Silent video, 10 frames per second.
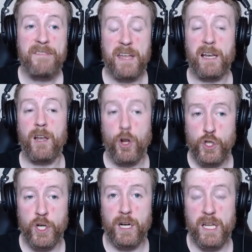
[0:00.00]
then
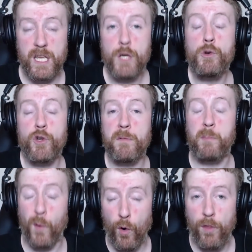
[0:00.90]
logically you should
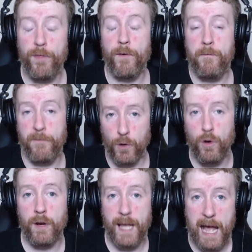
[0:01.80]
both
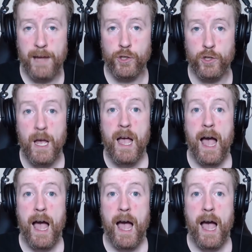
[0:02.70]
float cash,